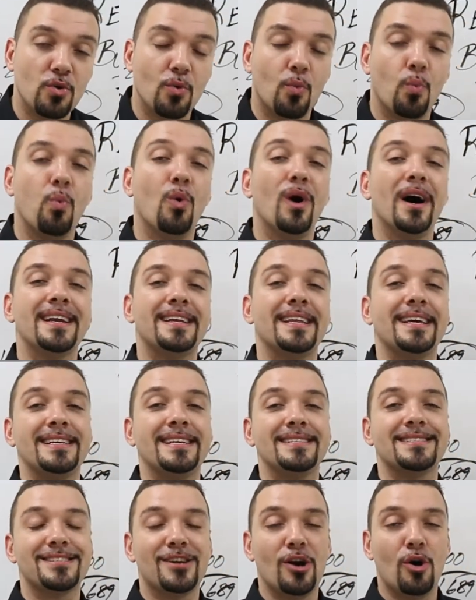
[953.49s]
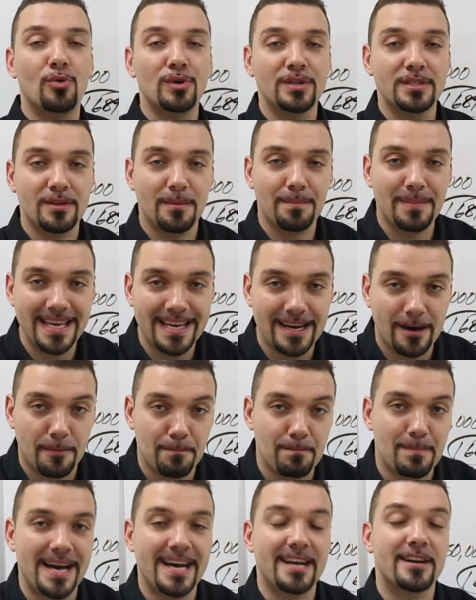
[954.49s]
What is going to be a
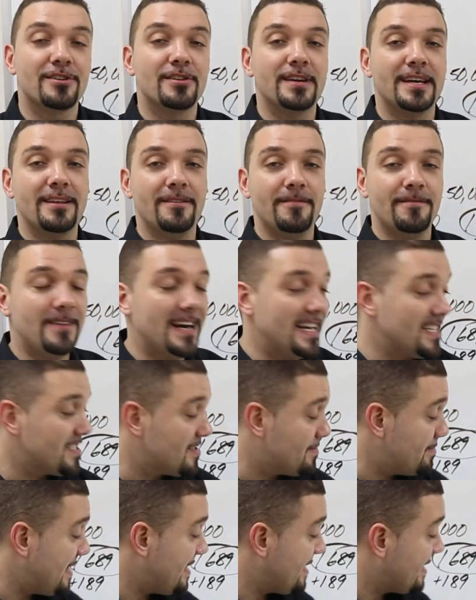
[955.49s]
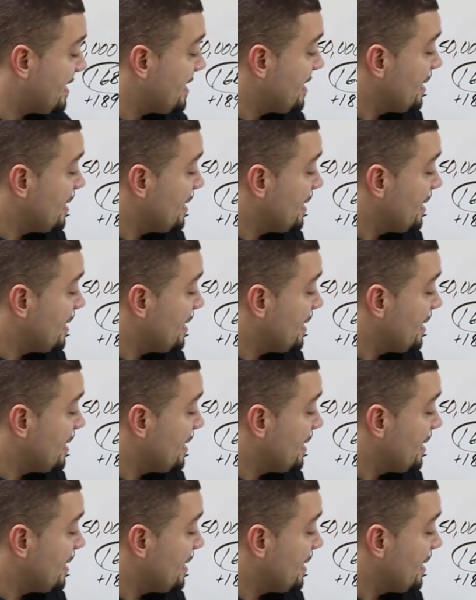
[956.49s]
better investment